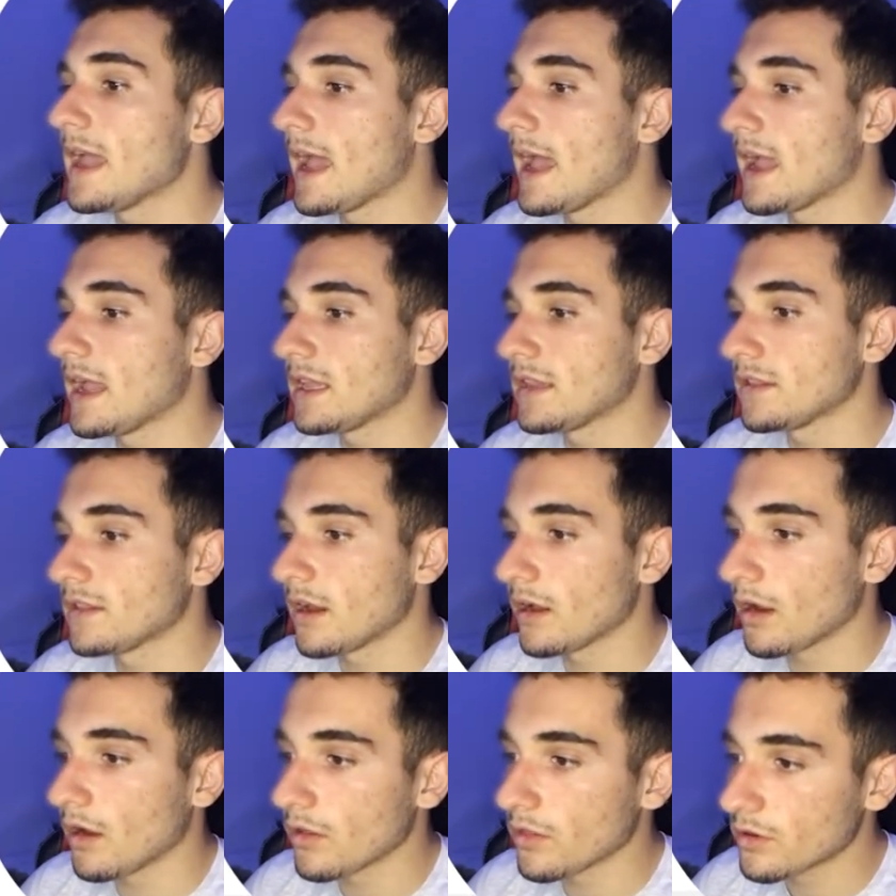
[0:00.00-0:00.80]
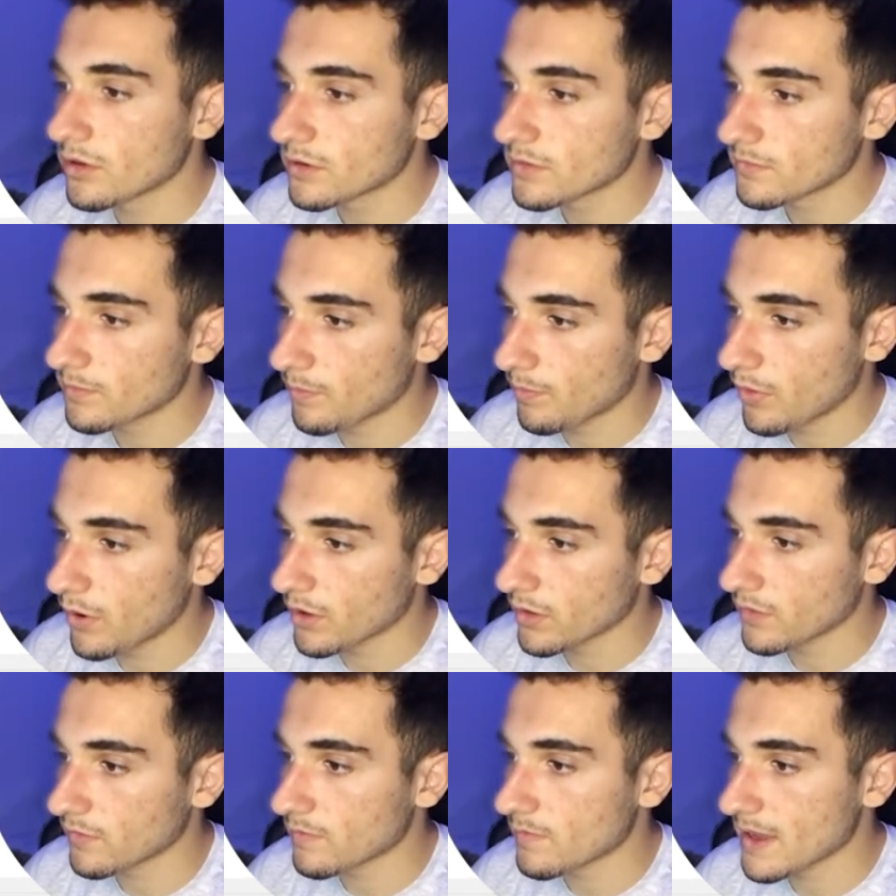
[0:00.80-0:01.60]
And the other
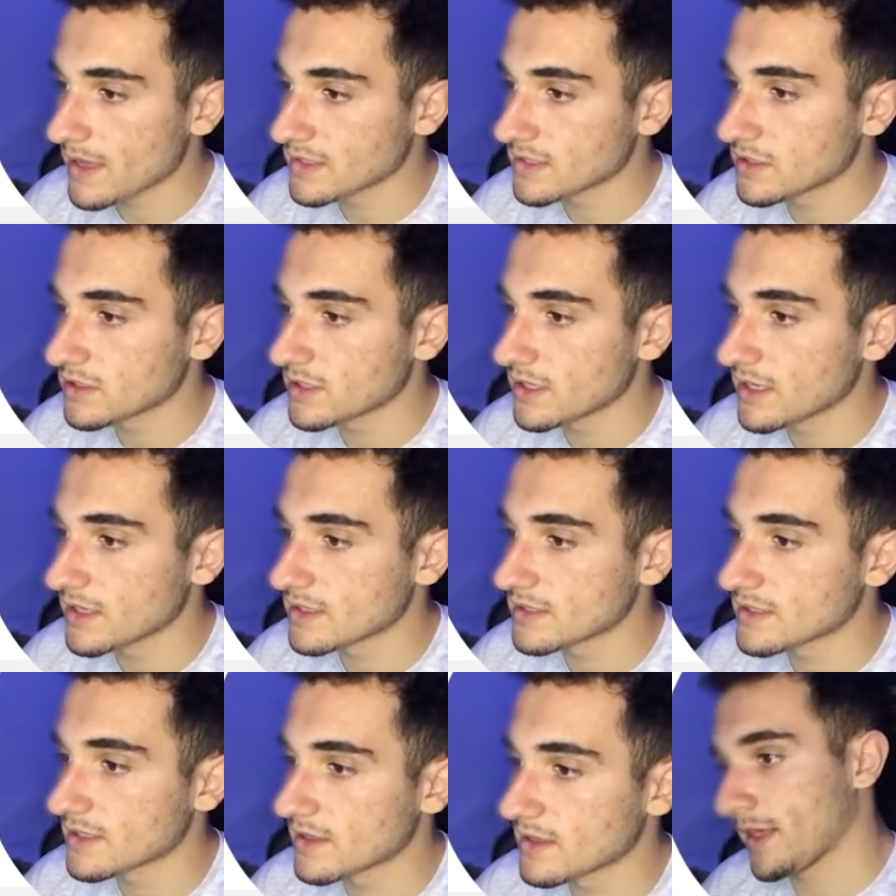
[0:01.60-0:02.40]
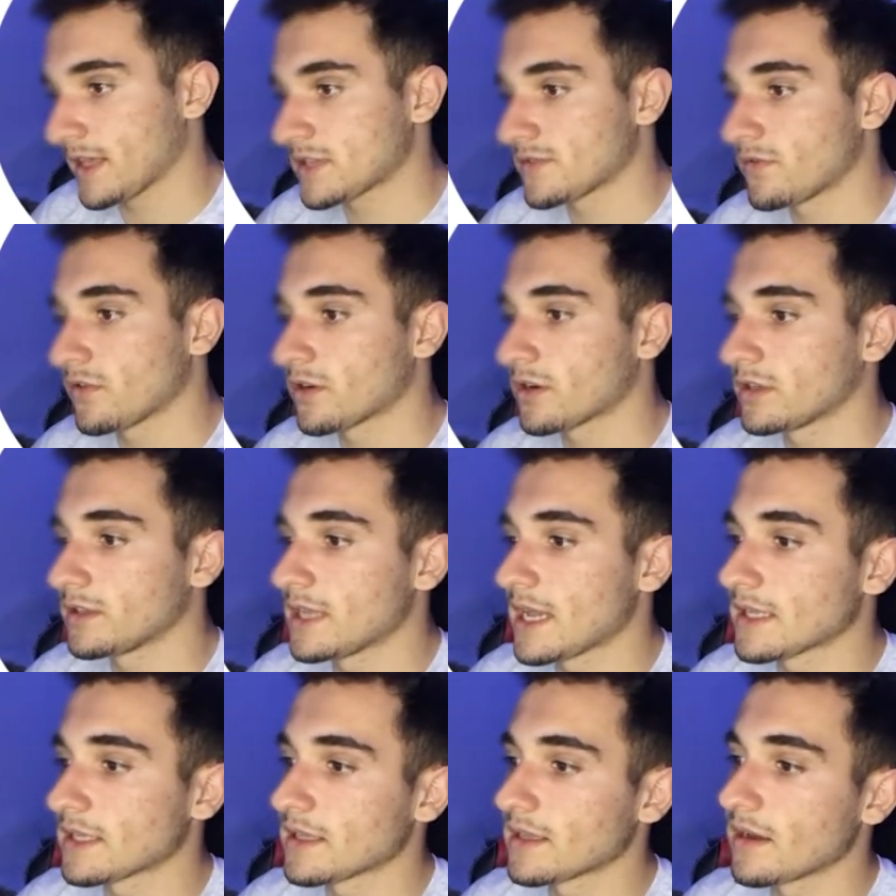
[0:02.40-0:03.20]
part of the message is thanks for
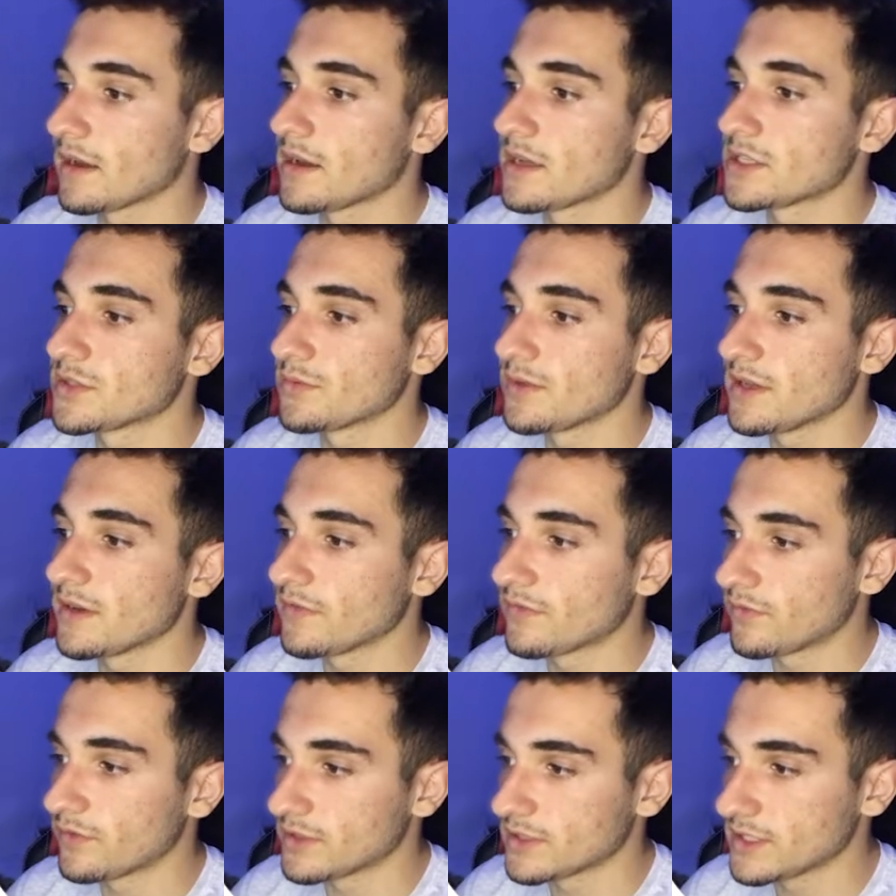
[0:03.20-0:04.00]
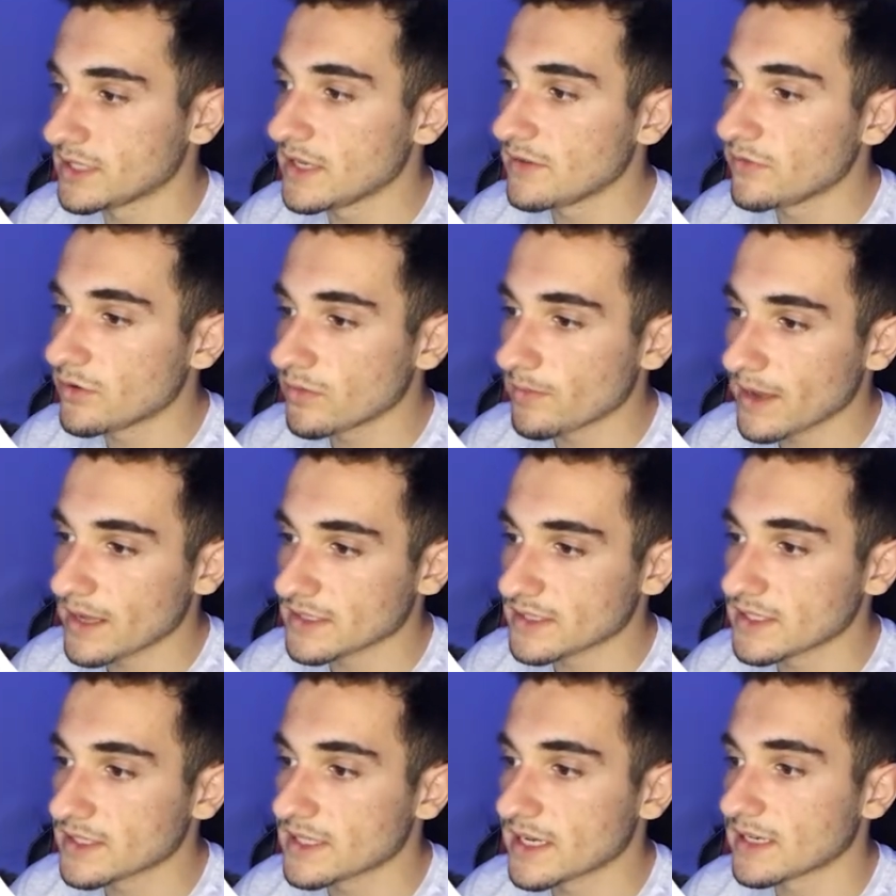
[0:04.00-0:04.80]
contacting us. We have received your
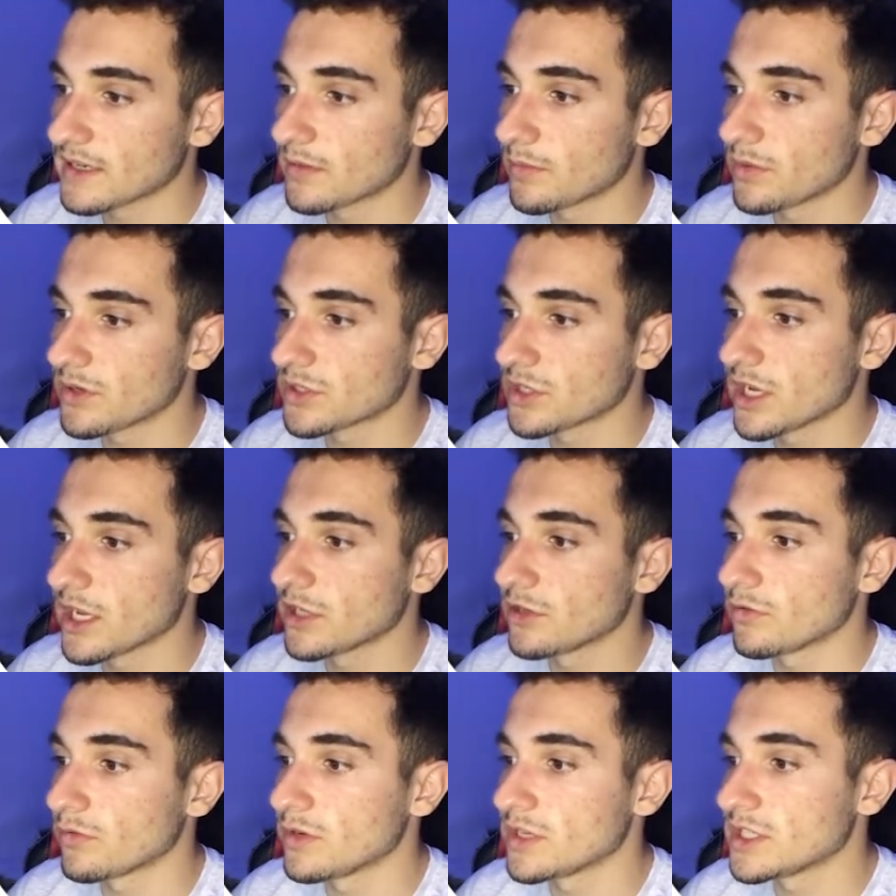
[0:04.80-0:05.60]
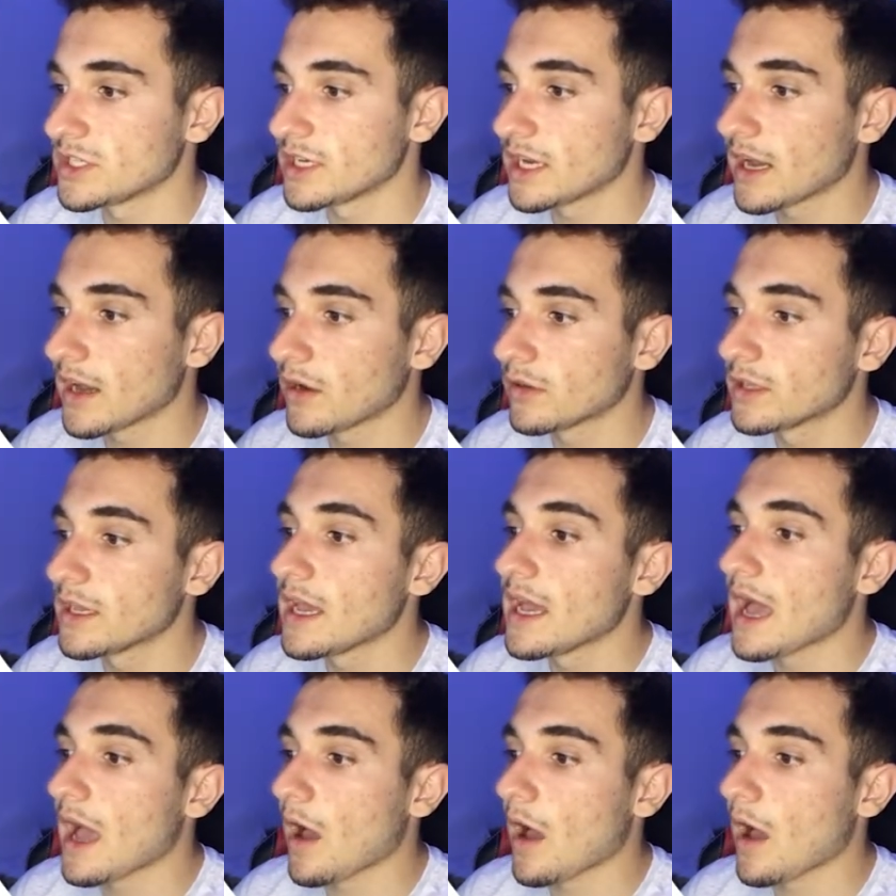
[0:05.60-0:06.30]
message and appreciate you reaching out.